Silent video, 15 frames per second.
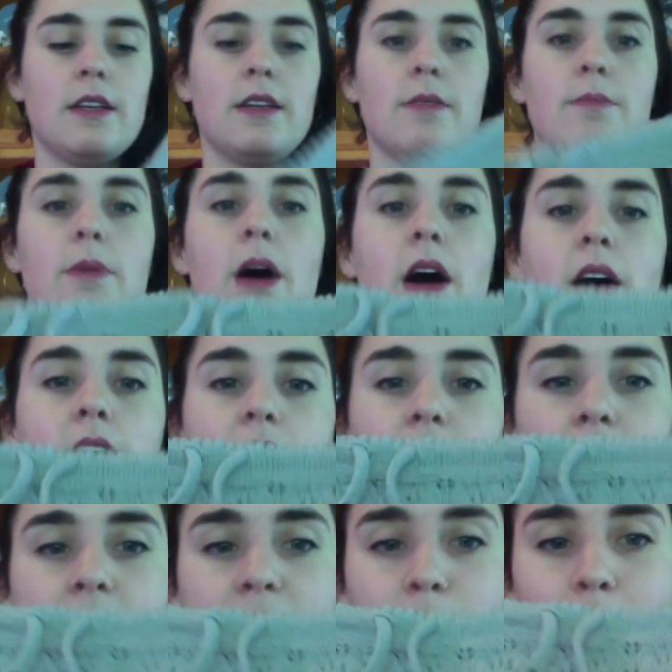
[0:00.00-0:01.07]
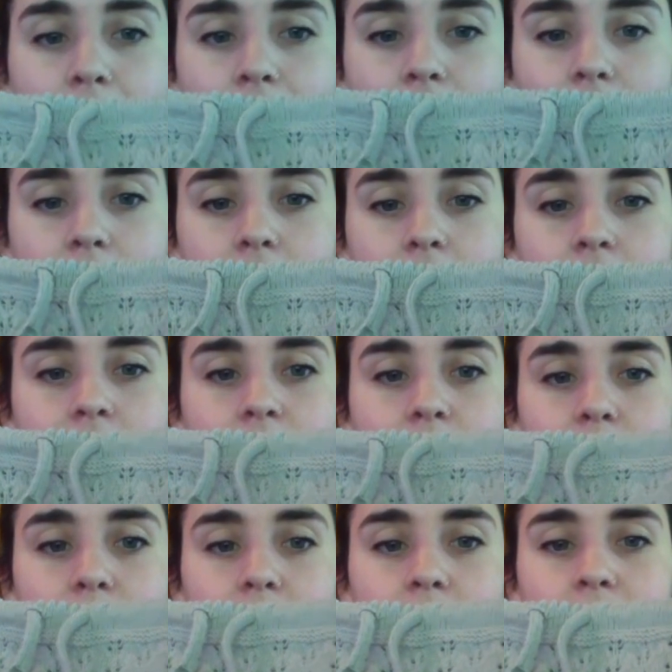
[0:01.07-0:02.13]
parts of this pattern
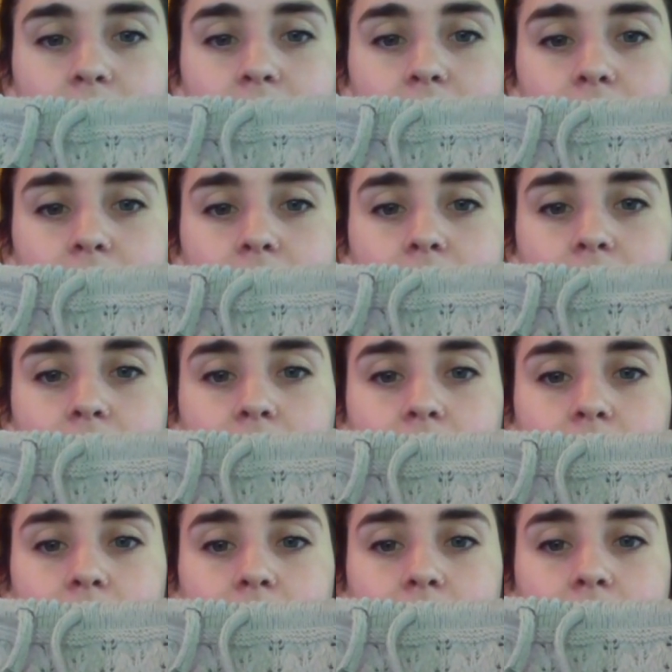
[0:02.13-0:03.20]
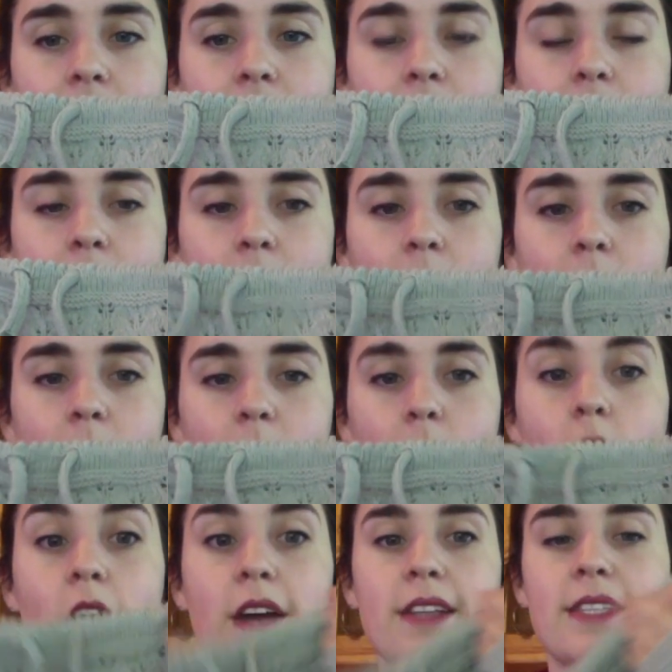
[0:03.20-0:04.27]
so that they
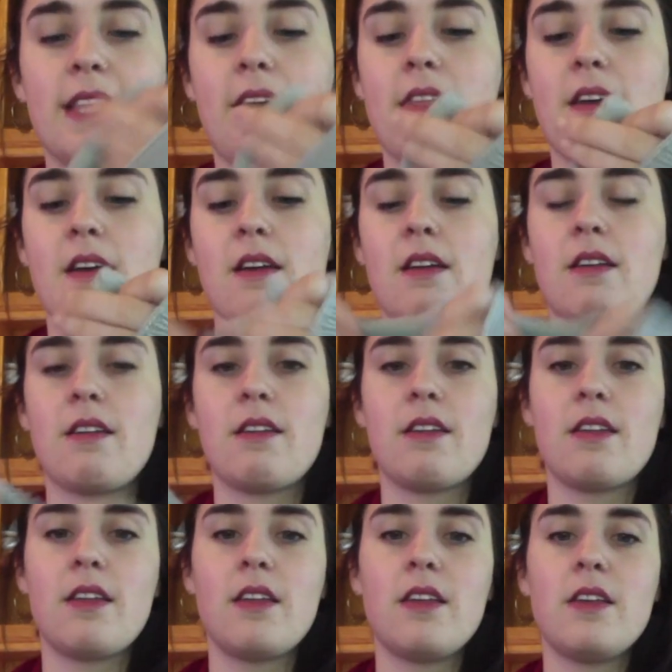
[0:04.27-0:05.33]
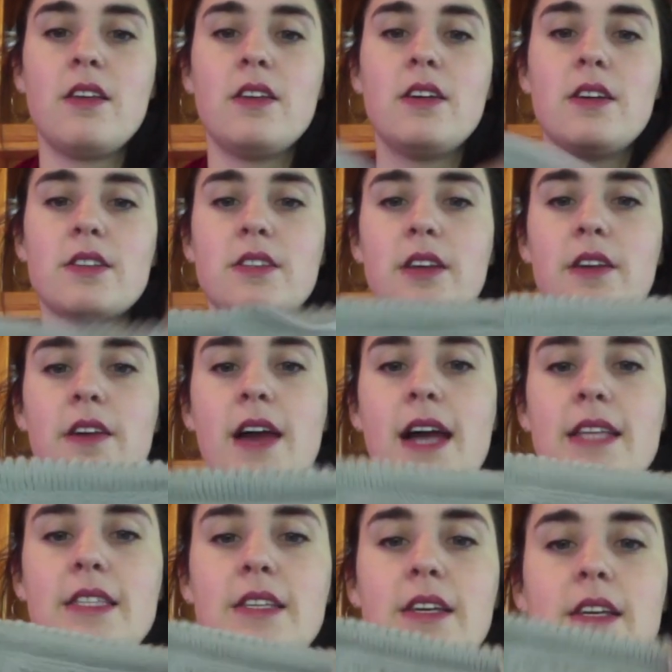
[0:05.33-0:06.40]
work together. So
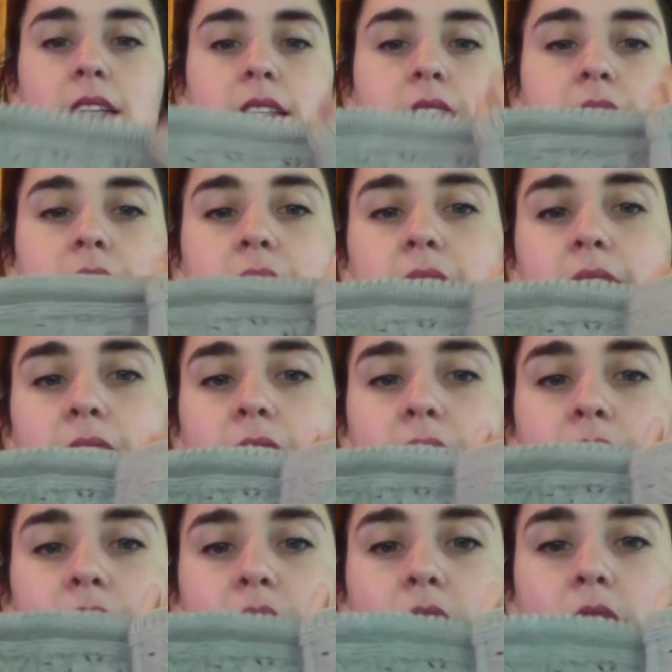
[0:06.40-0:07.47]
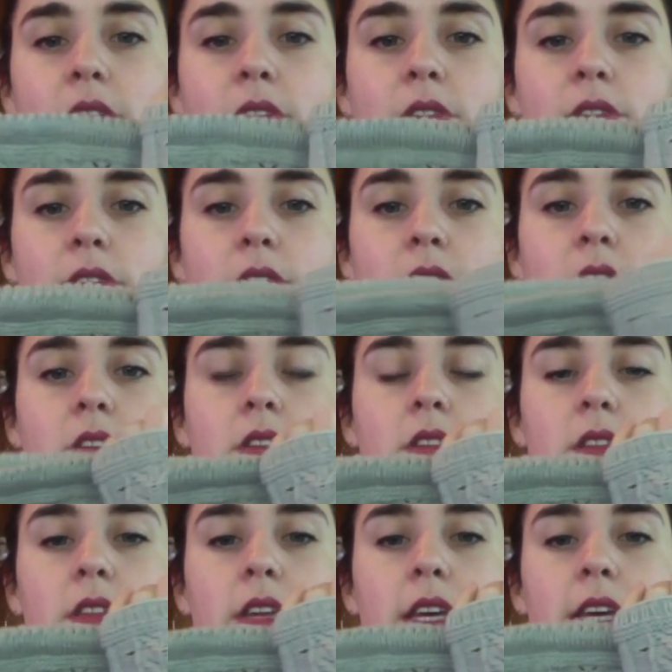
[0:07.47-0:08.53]
as you can see, I've used
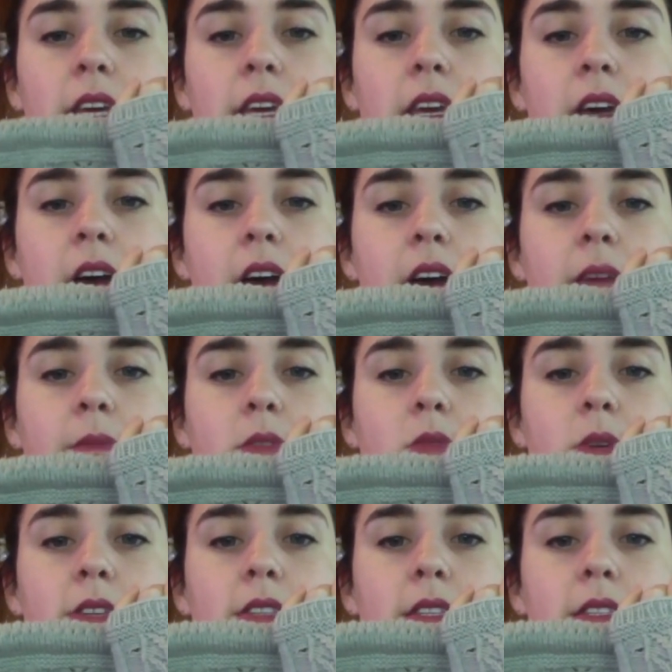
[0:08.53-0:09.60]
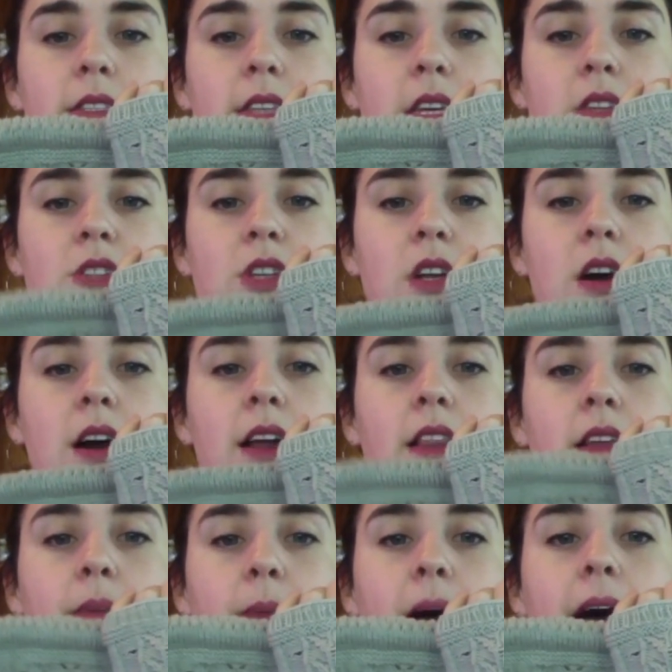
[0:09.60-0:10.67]
the twisted stitch and
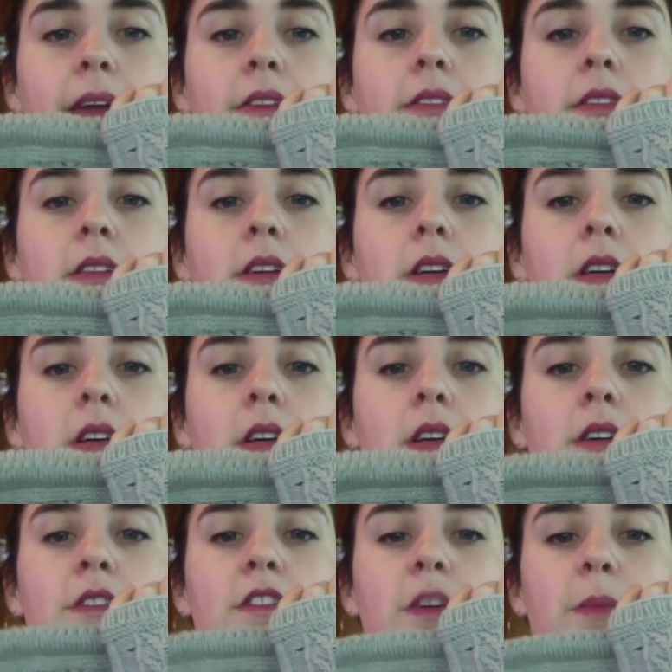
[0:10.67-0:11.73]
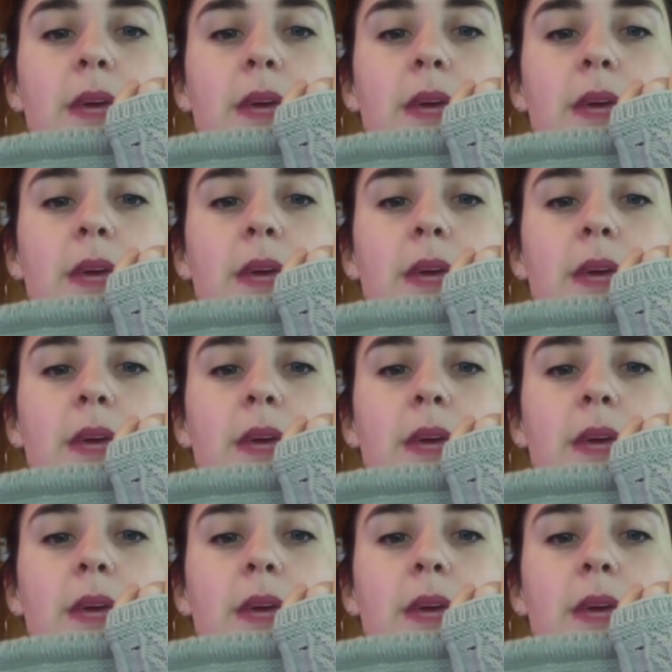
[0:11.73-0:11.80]
eyelet panel from